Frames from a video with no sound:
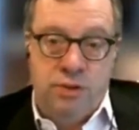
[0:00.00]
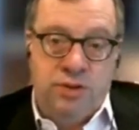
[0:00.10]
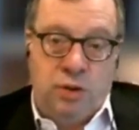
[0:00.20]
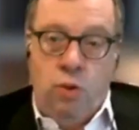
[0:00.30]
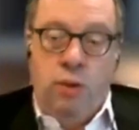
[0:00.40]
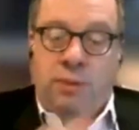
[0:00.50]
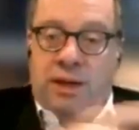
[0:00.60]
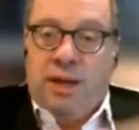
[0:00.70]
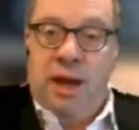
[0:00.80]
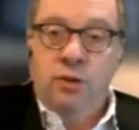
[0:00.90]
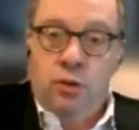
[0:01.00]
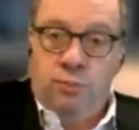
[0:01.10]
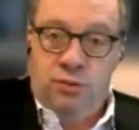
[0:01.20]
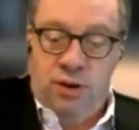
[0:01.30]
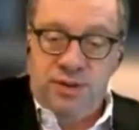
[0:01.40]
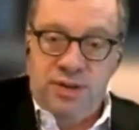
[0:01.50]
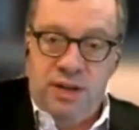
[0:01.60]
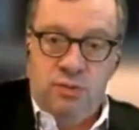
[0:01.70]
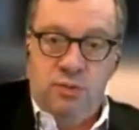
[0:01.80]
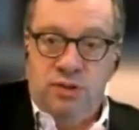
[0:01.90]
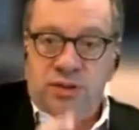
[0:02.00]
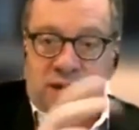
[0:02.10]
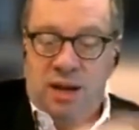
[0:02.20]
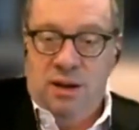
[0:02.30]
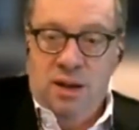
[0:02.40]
but it's a quantum mechanical process, which is